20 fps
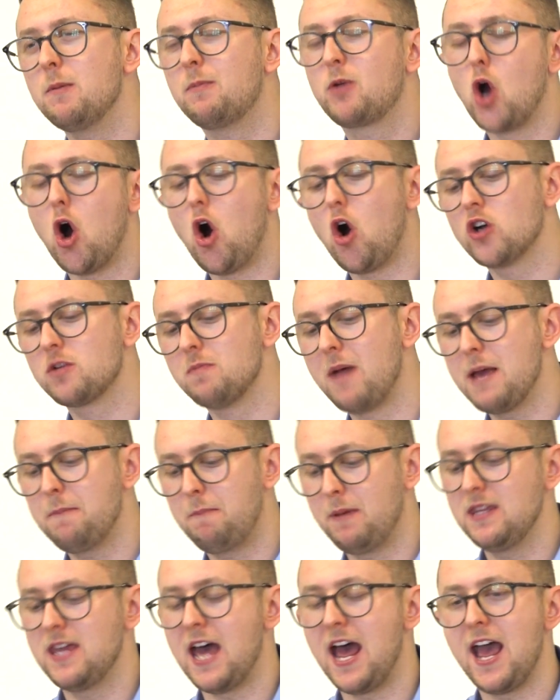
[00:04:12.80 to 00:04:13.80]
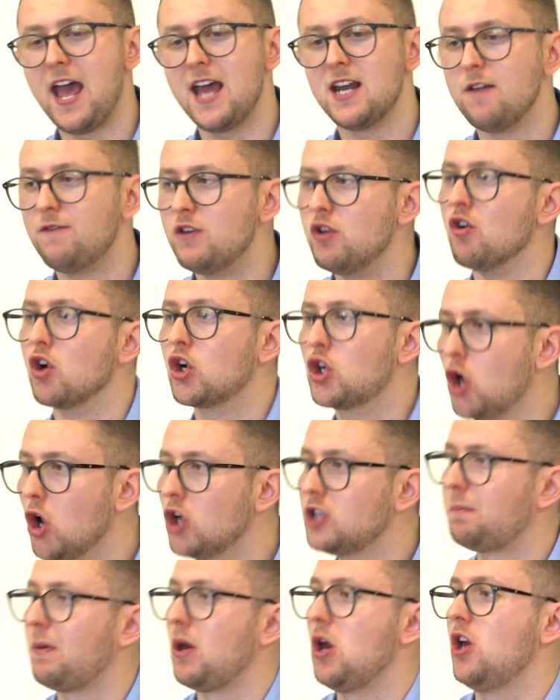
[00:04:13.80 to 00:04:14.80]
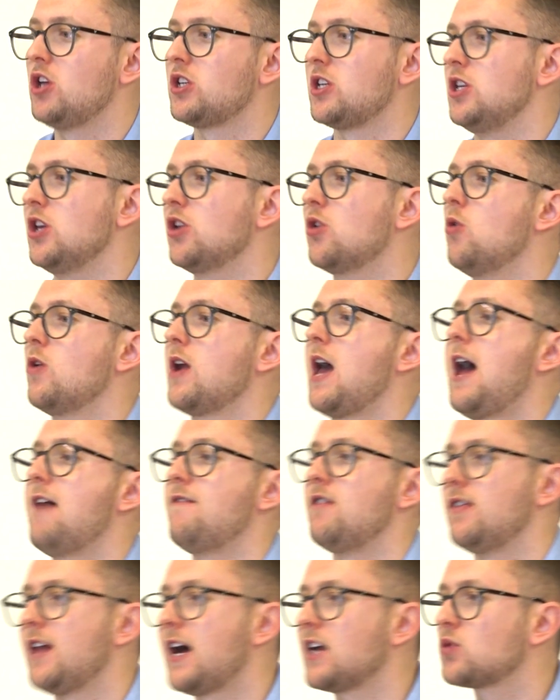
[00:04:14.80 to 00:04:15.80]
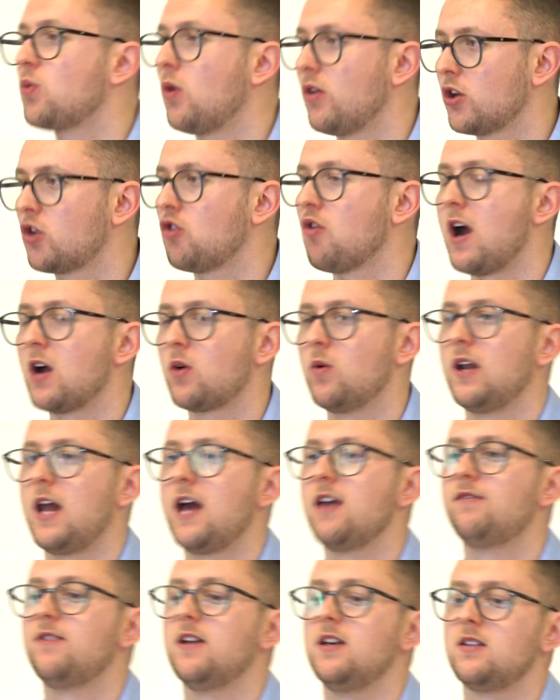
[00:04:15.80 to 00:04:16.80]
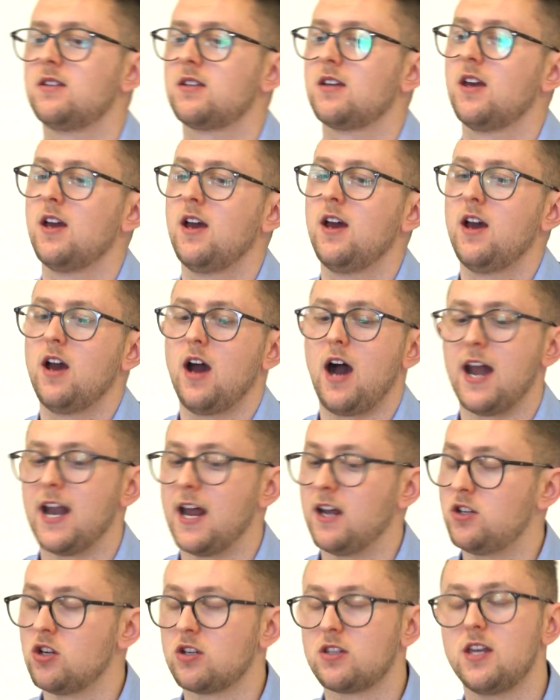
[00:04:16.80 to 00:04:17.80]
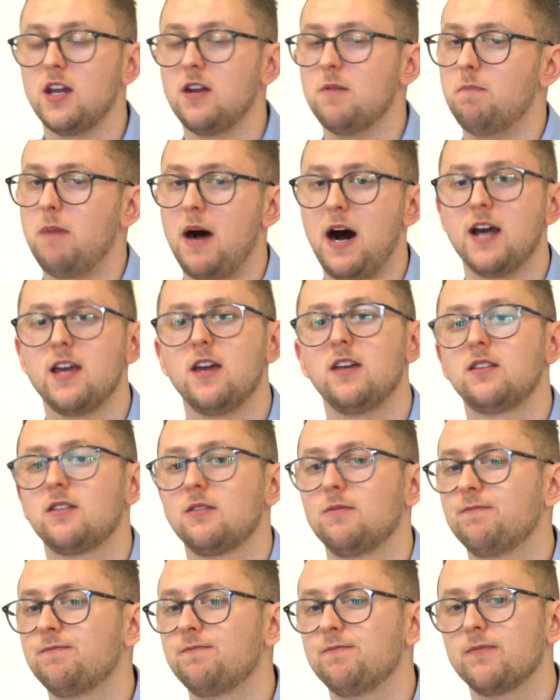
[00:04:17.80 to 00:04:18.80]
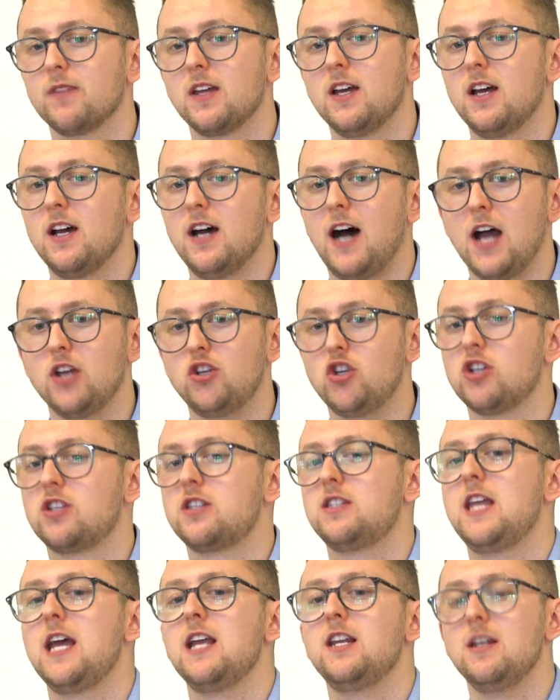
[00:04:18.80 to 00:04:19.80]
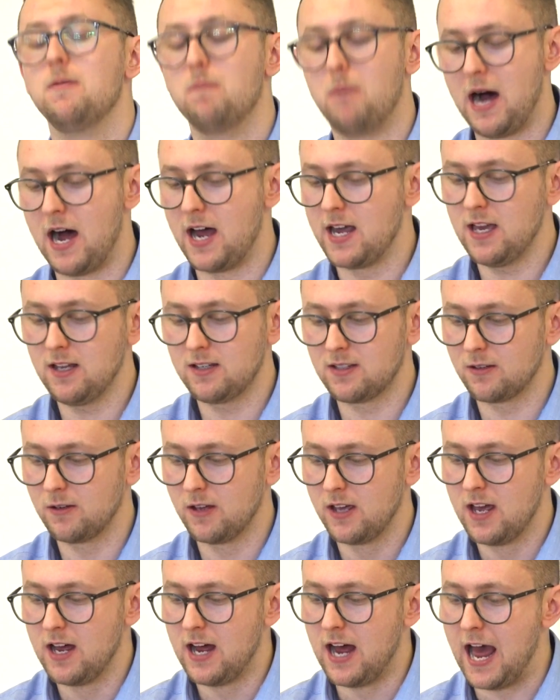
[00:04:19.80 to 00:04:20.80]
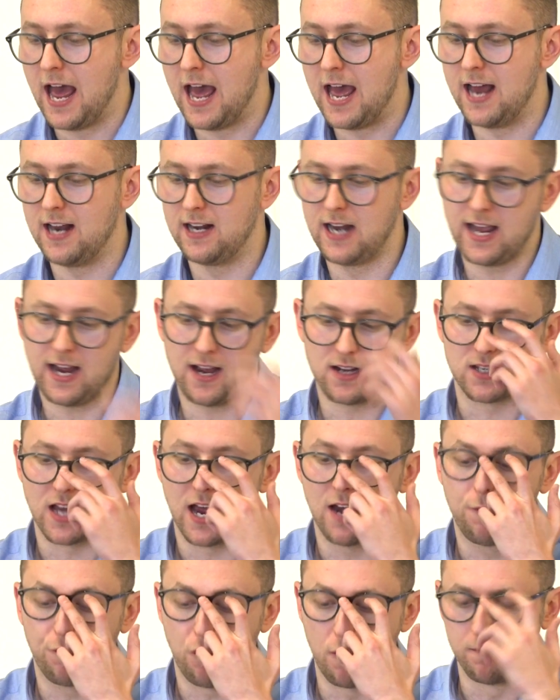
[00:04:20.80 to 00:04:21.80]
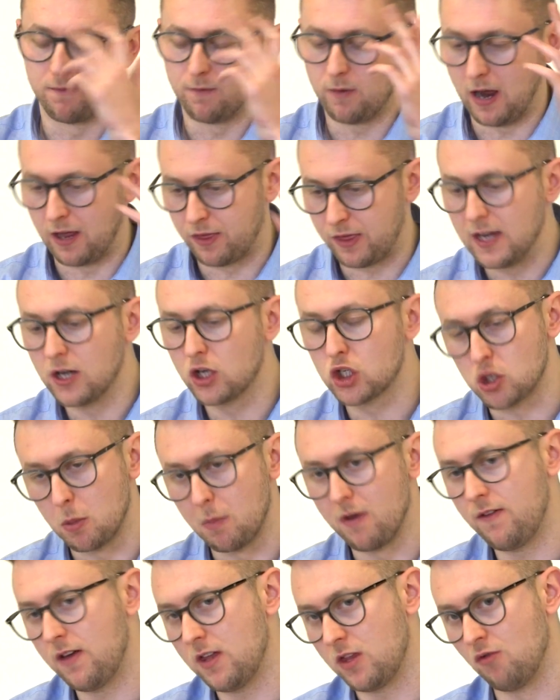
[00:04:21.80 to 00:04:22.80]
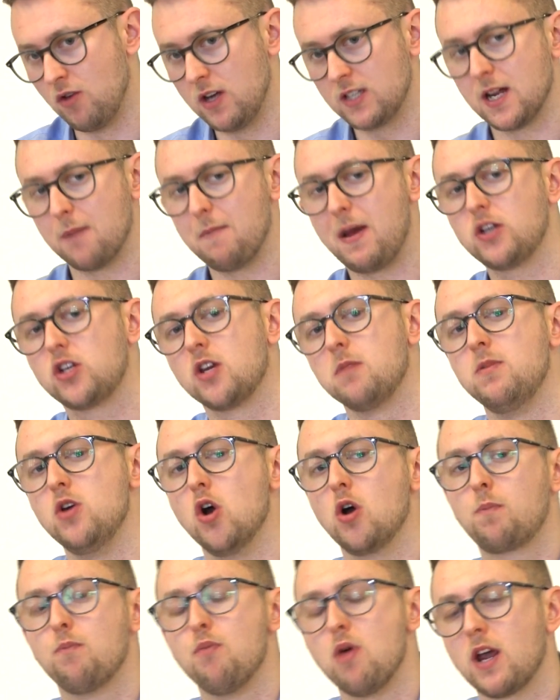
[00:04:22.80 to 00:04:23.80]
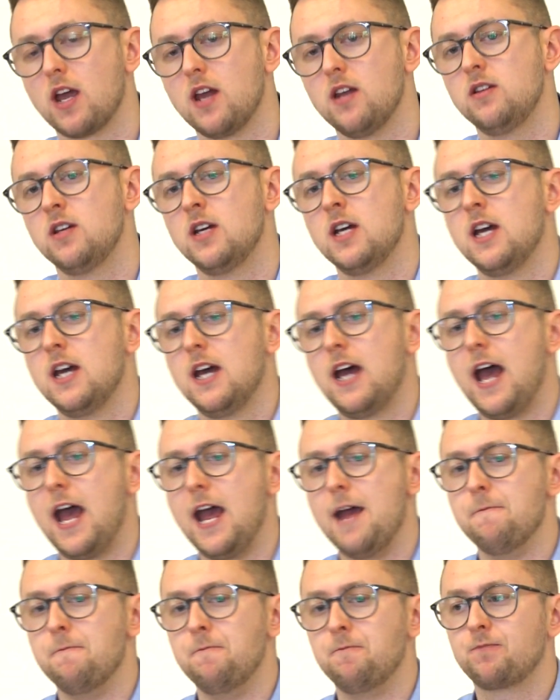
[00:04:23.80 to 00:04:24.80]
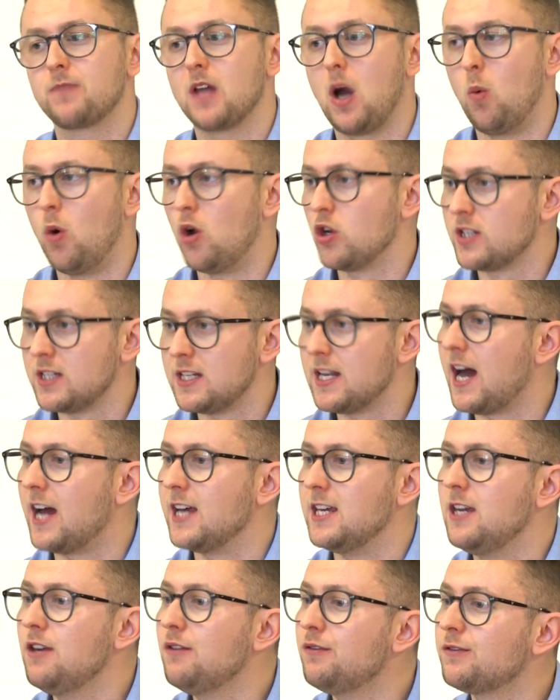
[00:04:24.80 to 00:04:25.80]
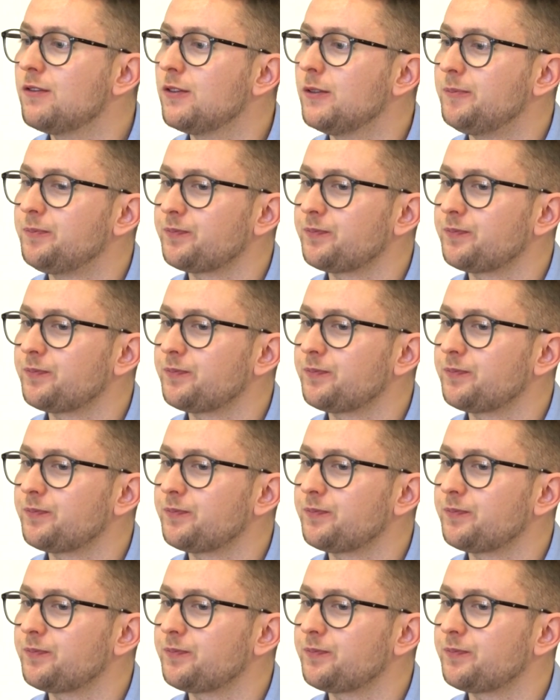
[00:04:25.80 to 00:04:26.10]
God might be there, and if you're a good person, you go to heaven. That's what the crack of life is. And I just didn't buy it. I just didn't buy it. Uh, like I said, from I think some of it, the reason I mentioned my upbringing, um, I wasn't naive.